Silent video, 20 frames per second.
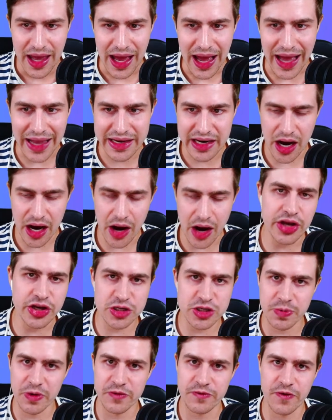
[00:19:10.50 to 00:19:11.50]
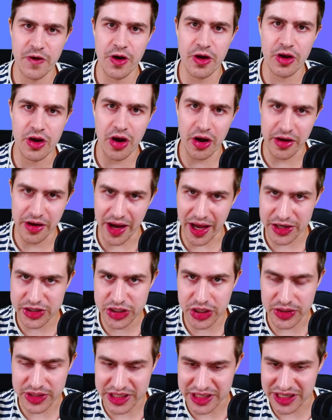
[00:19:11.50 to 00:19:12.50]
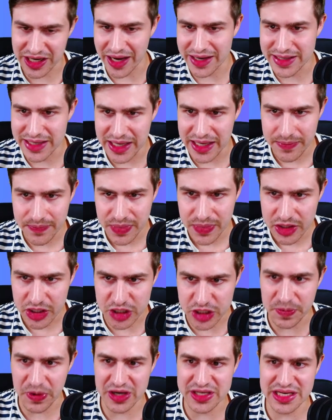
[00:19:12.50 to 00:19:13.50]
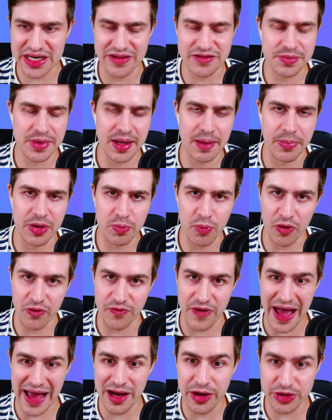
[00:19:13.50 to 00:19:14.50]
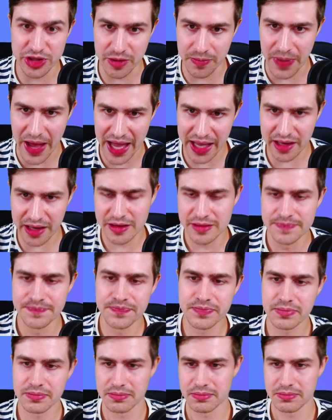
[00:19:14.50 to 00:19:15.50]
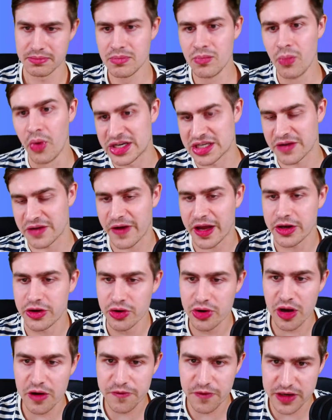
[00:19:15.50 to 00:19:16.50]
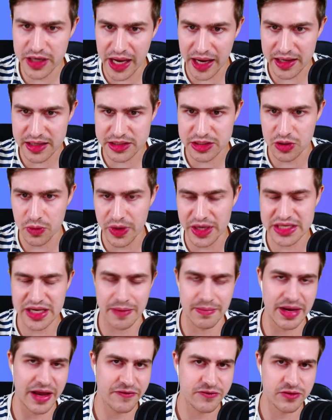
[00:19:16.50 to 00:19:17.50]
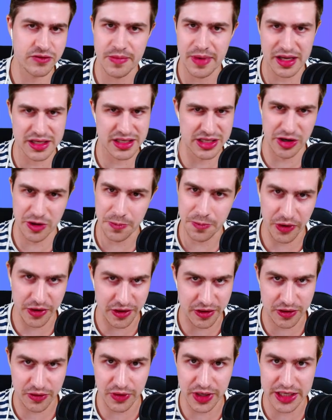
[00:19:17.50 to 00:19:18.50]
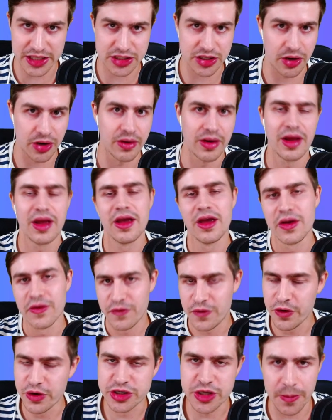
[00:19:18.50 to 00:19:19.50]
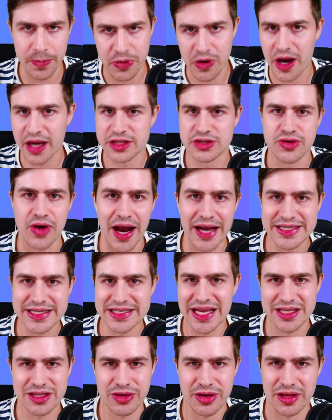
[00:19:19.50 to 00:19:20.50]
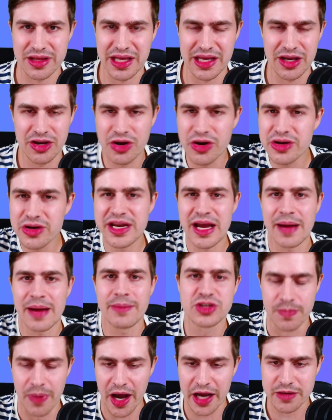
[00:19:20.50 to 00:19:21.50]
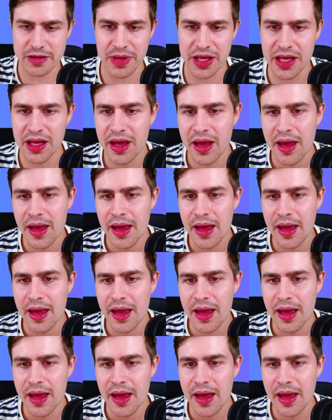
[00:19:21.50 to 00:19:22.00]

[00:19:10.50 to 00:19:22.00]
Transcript: I currently just prefer Garnacho slightly, just because it leaves me a bit more value in the bank. Whereas if I do go for Douglas Luiz, I'm left with about 0.3. So future price rises, that sort of thing could come to bite me.